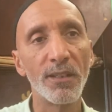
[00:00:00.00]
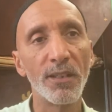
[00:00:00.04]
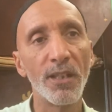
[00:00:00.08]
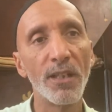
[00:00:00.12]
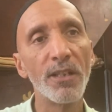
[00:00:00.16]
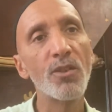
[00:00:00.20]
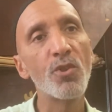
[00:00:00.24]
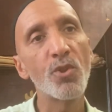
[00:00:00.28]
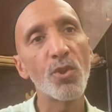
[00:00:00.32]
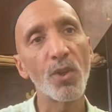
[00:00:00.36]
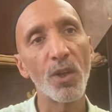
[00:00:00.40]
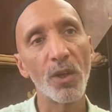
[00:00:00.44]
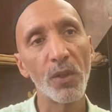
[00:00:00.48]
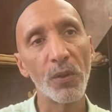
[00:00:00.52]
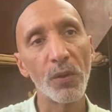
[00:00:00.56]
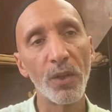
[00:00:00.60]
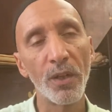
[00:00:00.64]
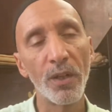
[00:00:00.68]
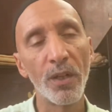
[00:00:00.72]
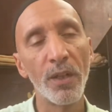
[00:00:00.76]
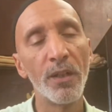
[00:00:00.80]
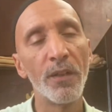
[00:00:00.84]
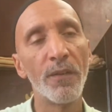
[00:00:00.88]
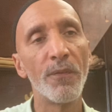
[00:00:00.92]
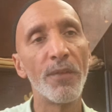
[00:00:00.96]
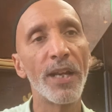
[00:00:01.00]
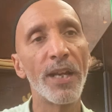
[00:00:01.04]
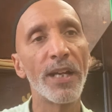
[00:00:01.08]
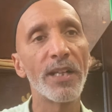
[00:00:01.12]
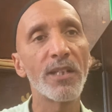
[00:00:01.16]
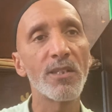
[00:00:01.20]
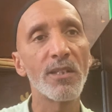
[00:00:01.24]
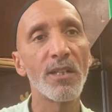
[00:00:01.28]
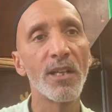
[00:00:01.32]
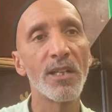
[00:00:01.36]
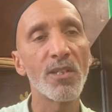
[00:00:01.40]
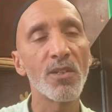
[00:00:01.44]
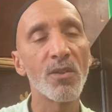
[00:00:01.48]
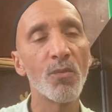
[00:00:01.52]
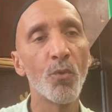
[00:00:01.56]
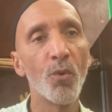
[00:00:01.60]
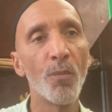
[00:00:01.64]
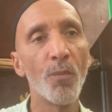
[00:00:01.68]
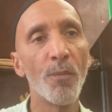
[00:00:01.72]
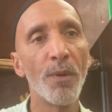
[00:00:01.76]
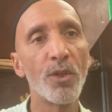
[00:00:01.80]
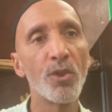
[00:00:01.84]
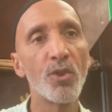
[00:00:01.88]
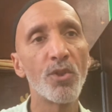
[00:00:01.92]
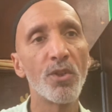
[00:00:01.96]
And inshallah, next lesson we'll
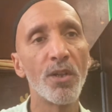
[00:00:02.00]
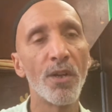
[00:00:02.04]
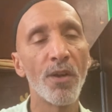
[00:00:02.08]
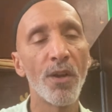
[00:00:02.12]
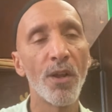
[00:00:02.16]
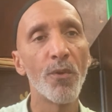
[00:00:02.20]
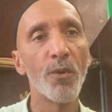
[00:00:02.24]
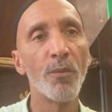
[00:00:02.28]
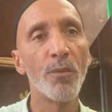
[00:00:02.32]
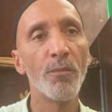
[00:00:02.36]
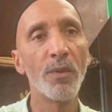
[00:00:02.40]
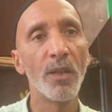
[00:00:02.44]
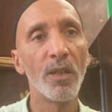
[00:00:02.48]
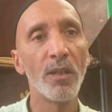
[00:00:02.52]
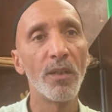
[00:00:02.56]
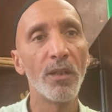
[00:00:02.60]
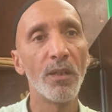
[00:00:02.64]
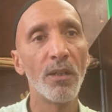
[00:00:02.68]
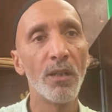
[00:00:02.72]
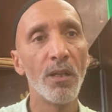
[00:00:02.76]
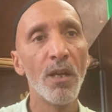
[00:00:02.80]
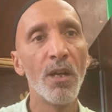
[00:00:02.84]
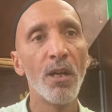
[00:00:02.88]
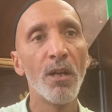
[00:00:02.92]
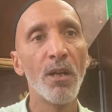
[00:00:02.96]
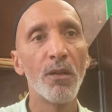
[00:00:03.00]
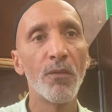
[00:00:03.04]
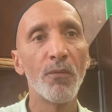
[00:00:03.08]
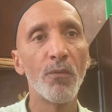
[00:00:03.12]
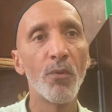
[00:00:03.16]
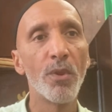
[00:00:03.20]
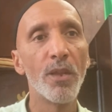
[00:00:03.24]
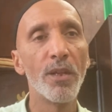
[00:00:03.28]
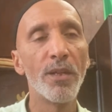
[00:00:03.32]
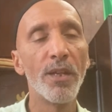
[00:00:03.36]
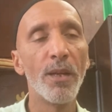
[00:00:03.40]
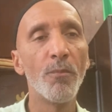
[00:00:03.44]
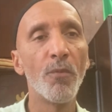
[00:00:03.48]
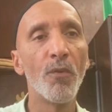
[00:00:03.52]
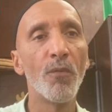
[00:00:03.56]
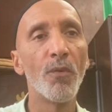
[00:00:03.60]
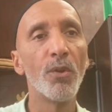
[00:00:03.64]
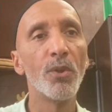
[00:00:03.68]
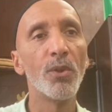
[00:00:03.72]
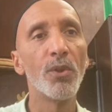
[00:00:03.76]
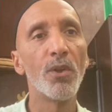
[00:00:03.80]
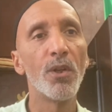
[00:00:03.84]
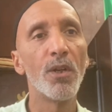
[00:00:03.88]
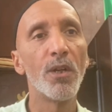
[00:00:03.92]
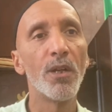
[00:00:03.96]
mention another meaning for the name of
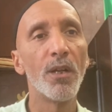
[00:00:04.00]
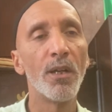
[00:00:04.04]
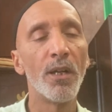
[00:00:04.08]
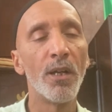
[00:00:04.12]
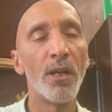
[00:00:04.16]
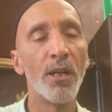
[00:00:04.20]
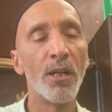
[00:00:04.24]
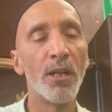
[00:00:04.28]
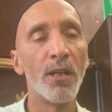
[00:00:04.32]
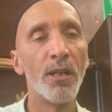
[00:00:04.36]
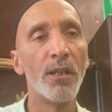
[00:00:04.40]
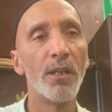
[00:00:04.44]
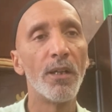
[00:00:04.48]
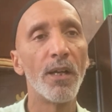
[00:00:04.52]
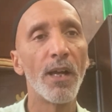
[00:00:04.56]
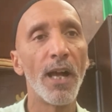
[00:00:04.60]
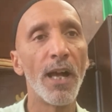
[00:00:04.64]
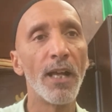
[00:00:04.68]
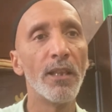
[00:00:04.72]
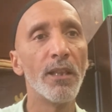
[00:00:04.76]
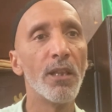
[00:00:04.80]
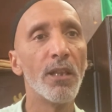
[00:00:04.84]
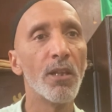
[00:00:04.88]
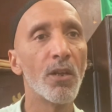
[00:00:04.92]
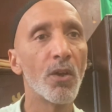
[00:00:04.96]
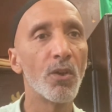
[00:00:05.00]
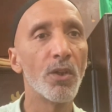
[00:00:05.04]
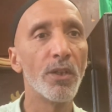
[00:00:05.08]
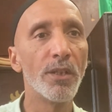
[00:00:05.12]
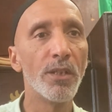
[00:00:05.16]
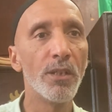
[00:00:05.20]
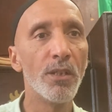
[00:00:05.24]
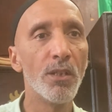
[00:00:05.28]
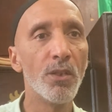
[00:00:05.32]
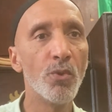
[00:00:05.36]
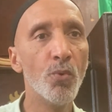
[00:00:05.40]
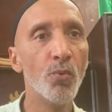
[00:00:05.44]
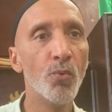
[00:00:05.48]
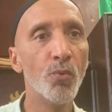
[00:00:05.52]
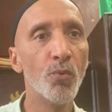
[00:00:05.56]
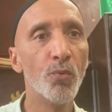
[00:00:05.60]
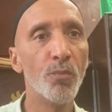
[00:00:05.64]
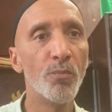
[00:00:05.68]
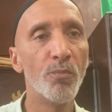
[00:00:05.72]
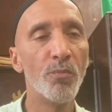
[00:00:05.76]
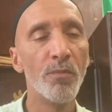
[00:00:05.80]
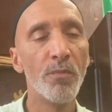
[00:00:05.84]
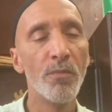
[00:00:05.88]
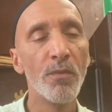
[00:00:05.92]
Allah, Al-Qayyum.